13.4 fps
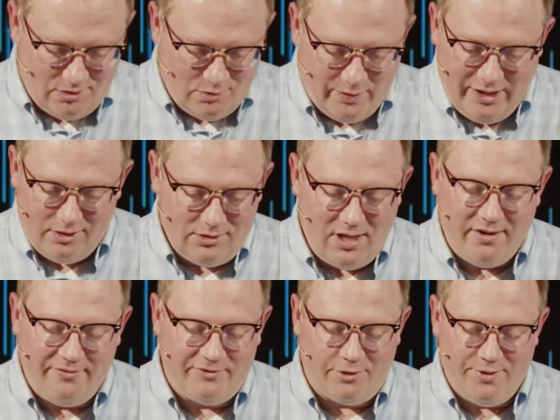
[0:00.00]
We are
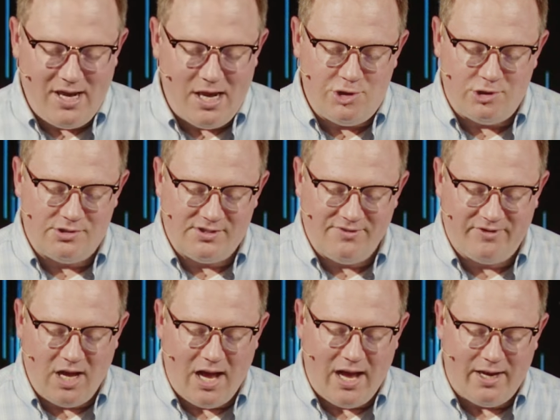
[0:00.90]
loved creations of
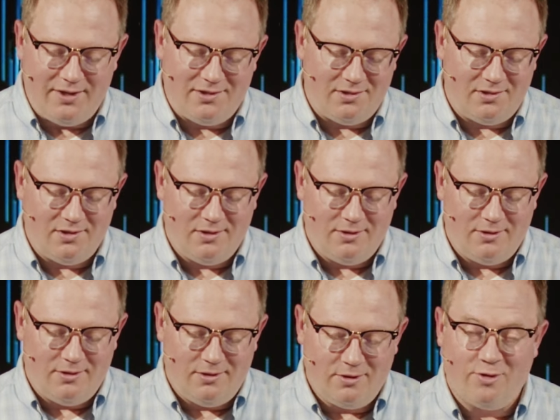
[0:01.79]
God
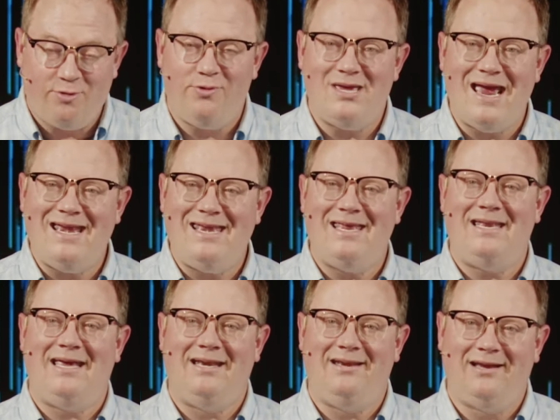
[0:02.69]

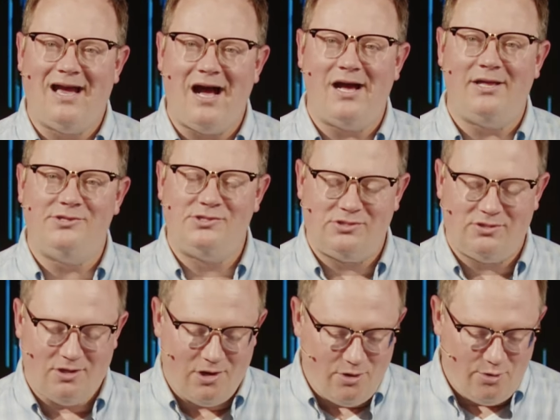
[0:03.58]
created in
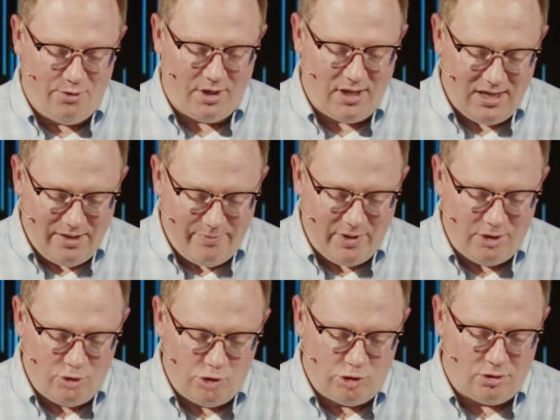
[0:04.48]
God's own
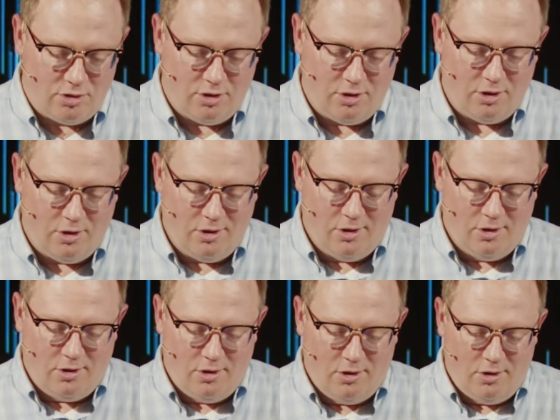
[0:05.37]
image.
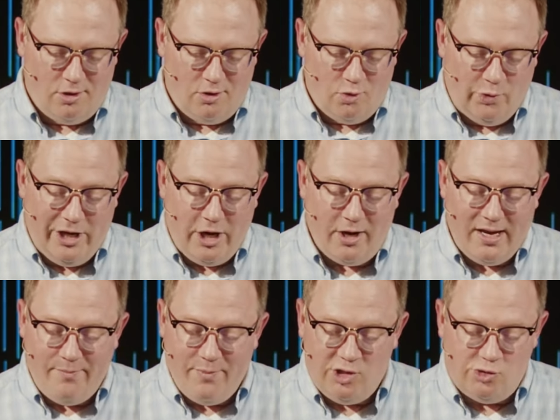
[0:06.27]
We are
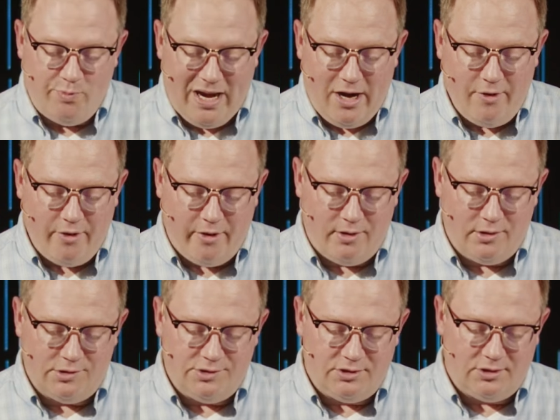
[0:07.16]
image
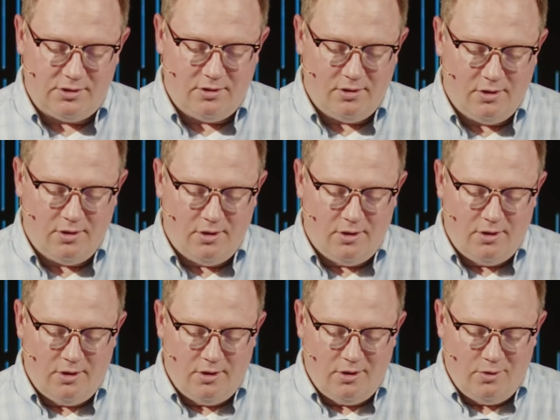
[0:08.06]
bearers.
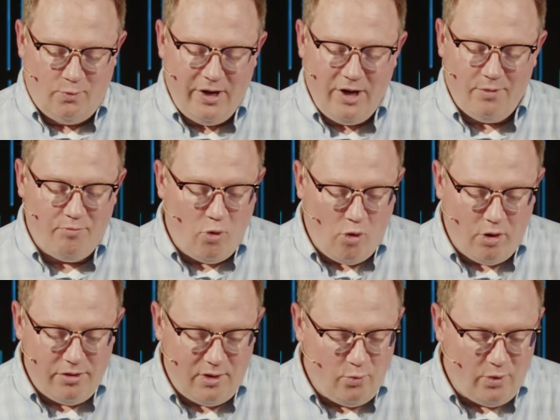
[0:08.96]
We are
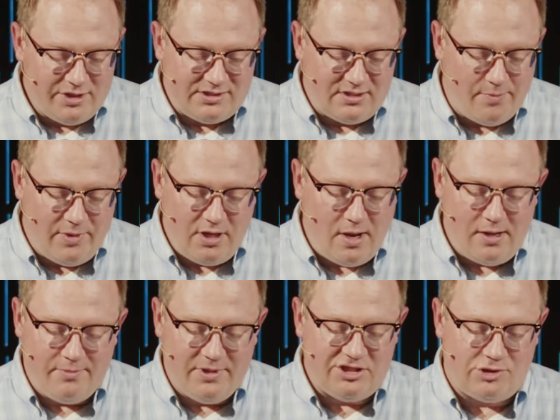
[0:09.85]
more than what some
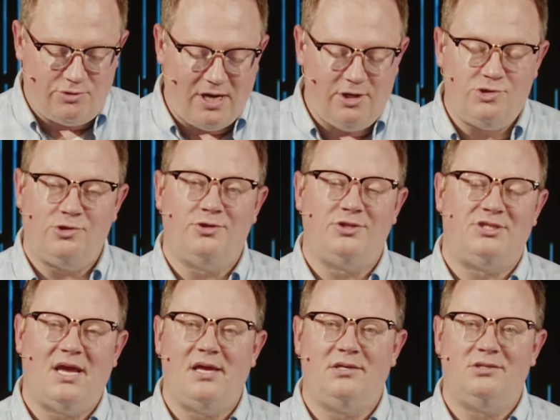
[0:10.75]
anonymous stranger
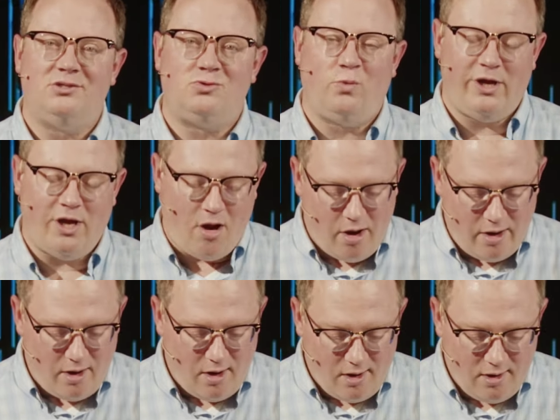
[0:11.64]
says we are.